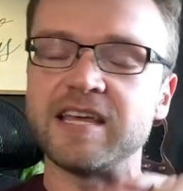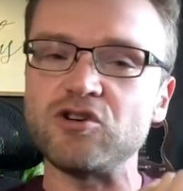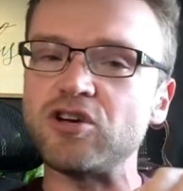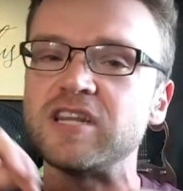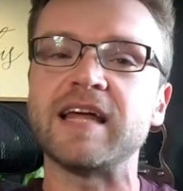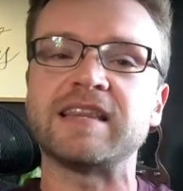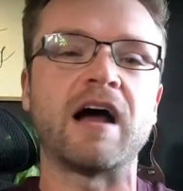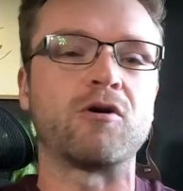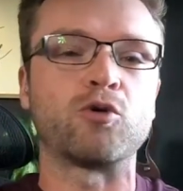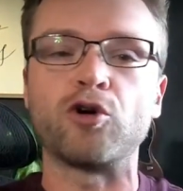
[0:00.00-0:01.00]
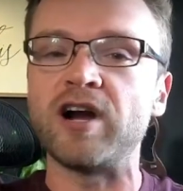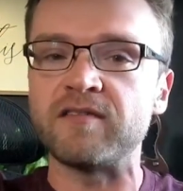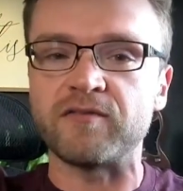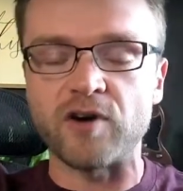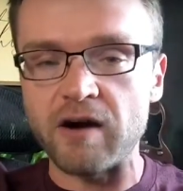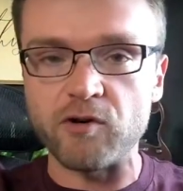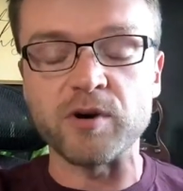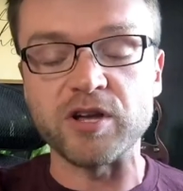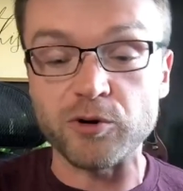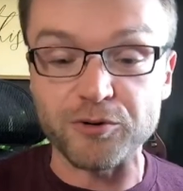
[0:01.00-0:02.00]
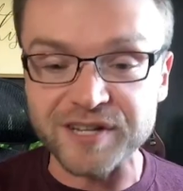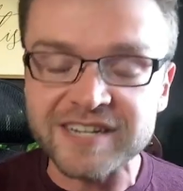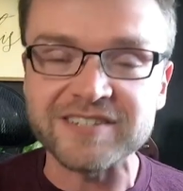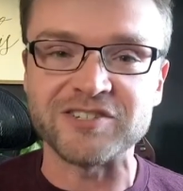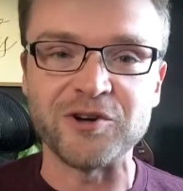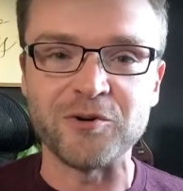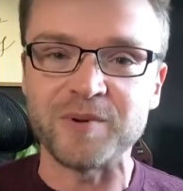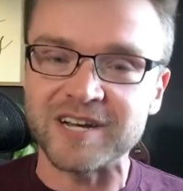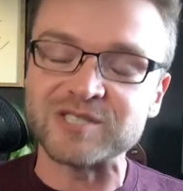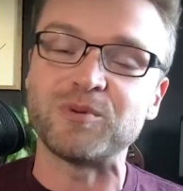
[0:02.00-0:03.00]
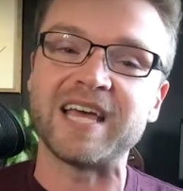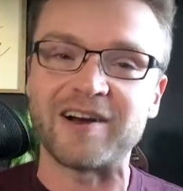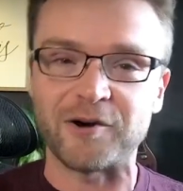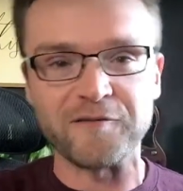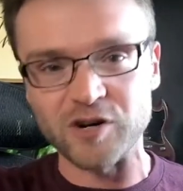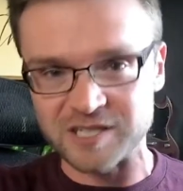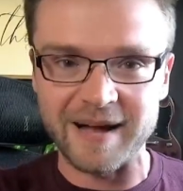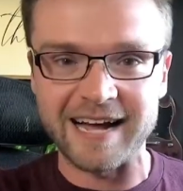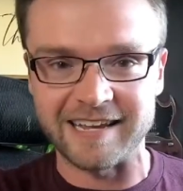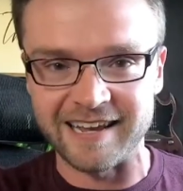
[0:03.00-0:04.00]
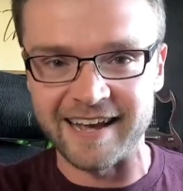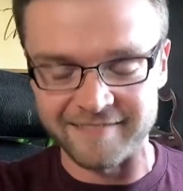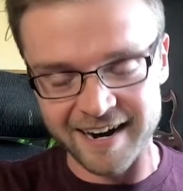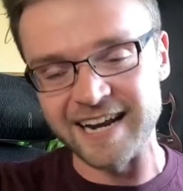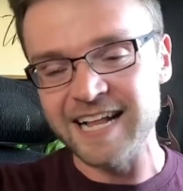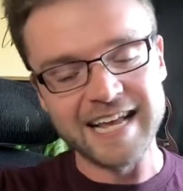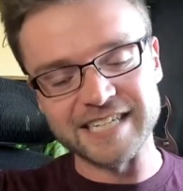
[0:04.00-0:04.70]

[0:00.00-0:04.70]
Like you could let that ring forever, but you don't need it to, because we get her voice back again, right?